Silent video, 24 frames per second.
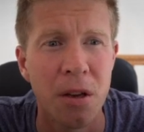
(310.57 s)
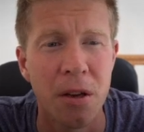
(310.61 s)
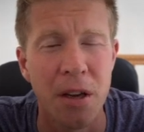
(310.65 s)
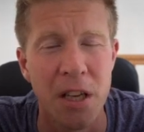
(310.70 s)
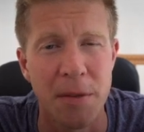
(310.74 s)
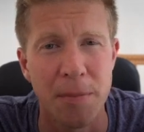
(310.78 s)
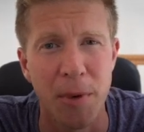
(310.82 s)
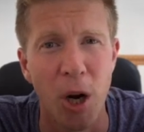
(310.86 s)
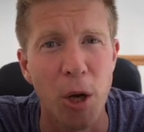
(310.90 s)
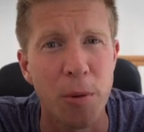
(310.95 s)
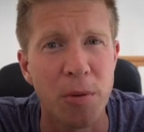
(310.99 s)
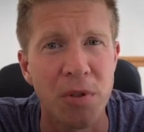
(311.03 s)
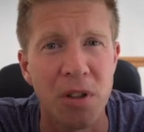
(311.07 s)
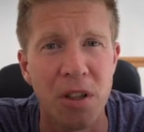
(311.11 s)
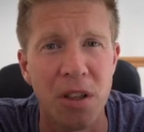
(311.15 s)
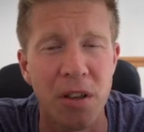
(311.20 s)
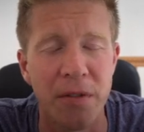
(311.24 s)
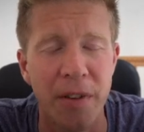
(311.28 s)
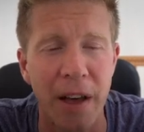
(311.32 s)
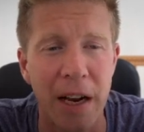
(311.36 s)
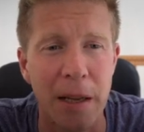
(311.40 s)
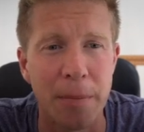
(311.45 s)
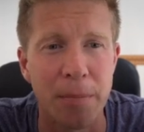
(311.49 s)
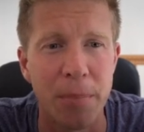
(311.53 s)
It's been open to
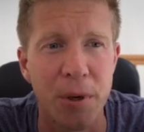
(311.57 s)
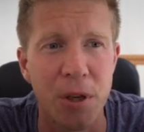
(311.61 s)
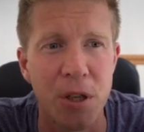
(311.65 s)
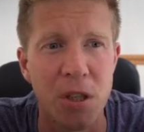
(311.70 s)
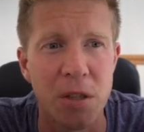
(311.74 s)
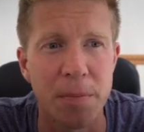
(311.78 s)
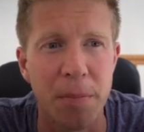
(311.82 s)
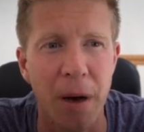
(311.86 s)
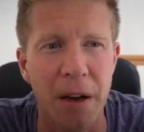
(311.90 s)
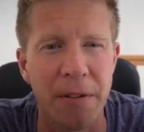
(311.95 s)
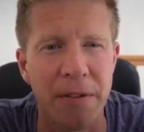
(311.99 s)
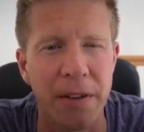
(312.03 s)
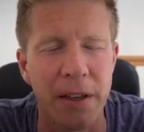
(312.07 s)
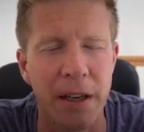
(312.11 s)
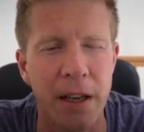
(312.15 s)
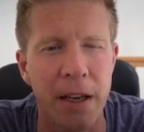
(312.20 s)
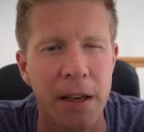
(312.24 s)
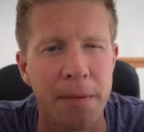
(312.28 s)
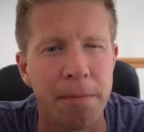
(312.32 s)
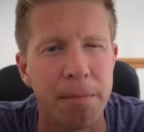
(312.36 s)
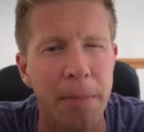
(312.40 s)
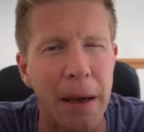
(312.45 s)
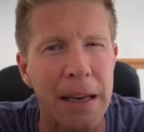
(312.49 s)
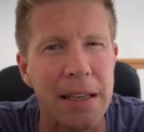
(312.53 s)
developers, but I think
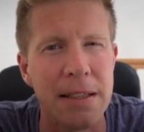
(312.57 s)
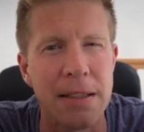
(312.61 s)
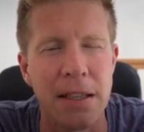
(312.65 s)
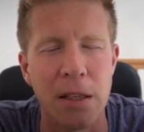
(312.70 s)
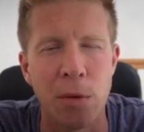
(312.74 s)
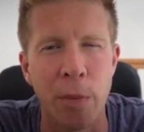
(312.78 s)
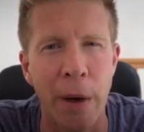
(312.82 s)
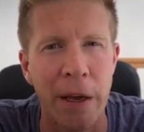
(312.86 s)
they're basically